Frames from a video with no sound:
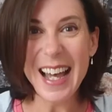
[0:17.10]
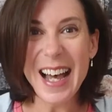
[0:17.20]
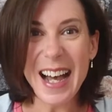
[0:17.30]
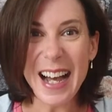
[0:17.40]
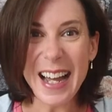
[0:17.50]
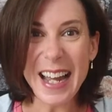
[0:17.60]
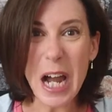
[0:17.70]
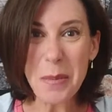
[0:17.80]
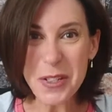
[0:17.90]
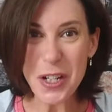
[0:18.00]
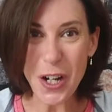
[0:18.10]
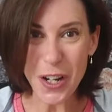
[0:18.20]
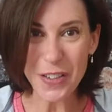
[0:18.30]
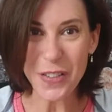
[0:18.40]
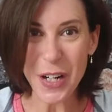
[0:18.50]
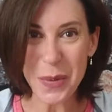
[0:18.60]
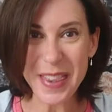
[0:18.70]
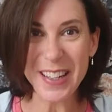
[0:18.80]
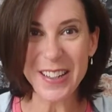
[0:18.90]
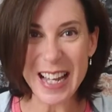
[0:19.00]
Hi, I'm Michelle Onofre with
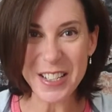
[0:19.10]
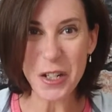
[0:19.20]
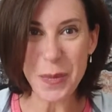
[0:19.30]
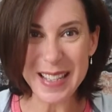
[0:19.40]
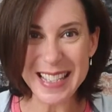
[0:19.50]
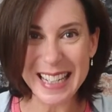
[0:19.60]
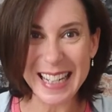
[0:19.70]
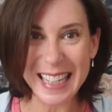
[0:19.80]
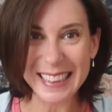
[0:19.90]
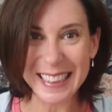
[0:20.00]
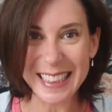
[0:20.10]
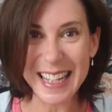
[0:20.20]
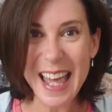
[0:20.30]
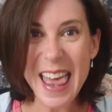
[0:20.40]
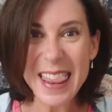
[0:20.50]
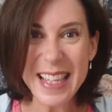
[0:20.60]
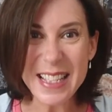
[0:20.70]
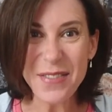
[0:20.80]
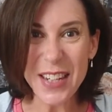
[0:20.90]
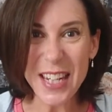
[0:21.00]
International Mountain Connection.
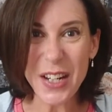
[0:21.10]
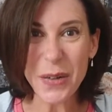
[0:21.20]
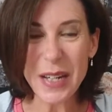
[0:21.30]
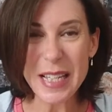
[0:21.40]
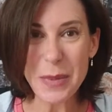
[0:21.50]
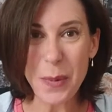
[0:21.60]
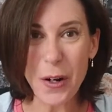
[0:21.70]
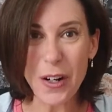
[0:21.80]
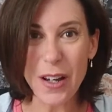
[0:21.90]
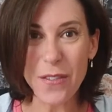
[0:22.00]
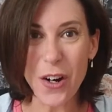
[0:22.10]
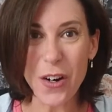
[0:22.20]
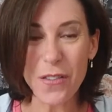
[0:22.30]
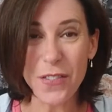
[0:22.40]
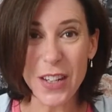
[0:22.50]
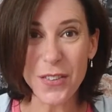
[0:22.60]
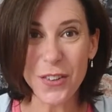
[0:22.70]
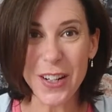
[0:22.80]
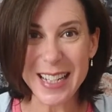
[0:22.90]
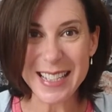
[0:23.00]
This video is part of our Via
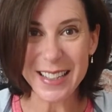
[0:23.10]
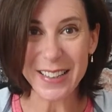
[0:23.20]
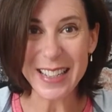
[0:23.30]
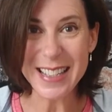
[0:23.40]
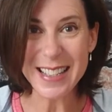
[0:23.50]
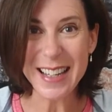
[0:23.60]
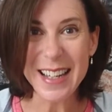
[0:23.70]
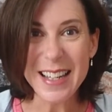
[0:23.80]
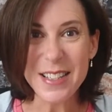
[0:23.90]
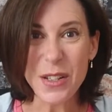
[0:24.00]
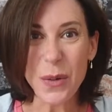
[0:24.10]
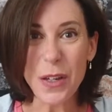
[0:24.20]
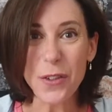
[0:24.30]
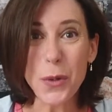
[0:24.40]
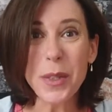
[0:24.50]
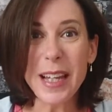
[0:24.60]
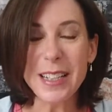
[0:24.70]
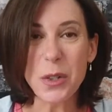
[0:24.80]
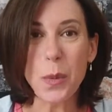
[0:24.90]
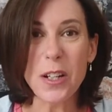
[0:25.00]
Ferrata series. So if you would
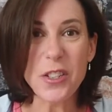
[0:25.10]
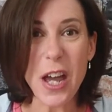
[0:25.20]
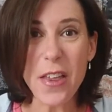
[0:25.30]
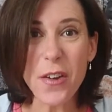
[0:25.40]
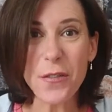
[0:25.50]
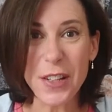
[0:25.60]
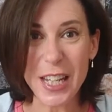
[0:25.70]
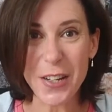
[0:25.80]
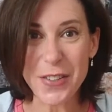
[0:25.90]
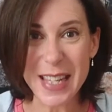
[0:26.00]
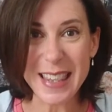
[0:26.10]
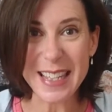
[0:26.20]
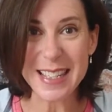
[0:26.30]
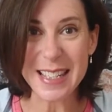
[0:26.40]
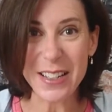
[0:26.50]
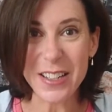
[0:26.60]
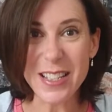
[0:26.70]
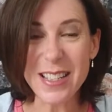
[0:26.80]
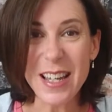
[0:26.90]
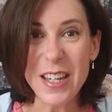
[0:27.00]
like to watch other videos in this
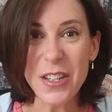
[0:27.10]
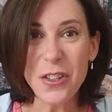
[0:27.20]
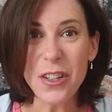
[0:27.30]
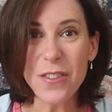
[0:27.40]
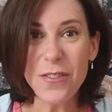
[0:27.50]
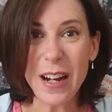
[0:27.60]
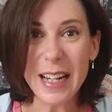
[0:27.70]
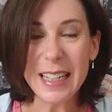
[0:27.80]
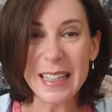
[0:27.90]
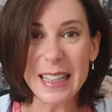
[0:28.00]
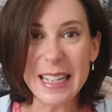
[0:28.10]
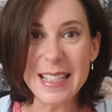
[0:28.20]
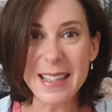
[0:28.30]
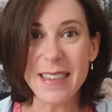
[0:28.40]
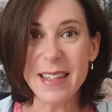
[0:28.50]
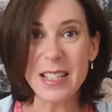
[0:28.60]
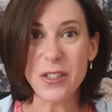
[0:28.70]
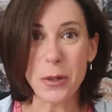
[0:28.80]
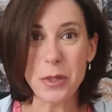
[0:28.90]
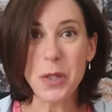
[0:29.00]
series, you can find links in the
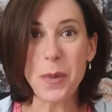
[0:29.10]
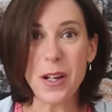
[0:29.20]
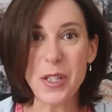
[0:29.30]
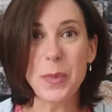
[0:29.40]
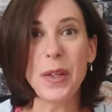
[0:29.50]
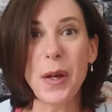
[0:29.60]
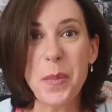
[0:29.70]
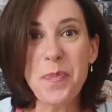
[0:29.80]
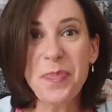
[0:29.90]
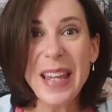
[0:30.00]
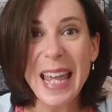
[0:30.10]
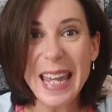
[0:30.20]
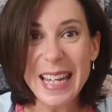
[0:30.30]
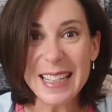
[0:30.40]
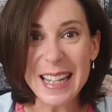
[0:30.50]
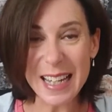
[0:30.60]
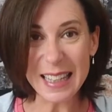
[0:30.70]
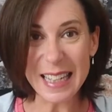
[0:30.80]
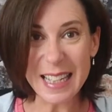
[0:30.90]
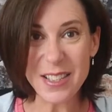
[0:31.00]
description box below and a
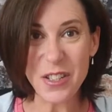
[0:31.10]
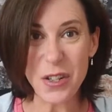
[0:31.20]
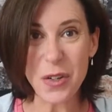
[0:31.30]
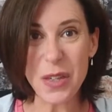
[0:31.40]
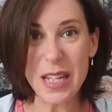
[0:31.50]
link to the